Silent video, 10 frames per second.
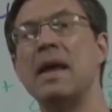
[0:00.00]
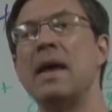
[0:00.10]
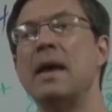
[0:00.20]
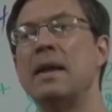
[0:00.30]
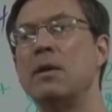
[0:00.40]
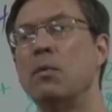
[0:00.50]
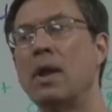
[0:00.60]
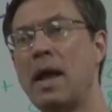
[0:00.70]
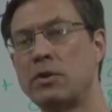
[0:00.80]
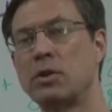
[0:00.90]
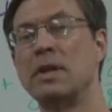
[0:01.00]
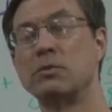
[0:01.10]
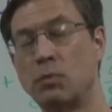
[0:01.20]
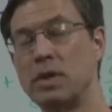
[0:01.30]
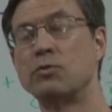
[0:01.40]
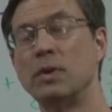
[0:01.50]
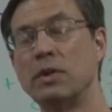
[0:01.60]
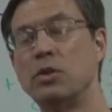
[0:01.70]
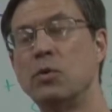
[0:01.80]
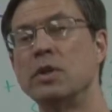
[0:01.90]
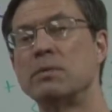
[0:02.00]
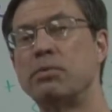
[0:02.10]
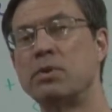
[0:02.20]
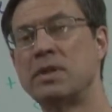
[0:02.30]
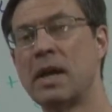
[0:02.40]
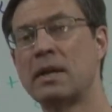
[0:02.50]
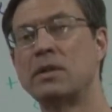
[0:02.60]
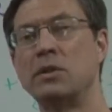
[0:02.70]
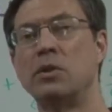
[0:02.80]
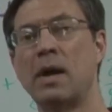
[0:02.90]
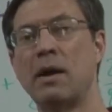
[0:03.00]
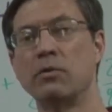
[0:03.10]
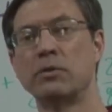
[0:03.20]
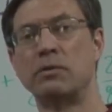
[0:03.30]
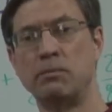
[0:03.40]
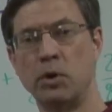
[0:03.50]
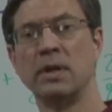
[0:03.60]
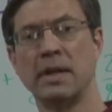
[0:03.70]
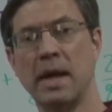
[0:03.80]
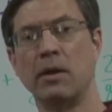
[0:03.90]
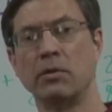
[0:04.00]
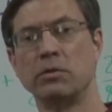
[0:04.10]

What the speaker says: And it will actually, what it's really doing is protecting your house from burning down.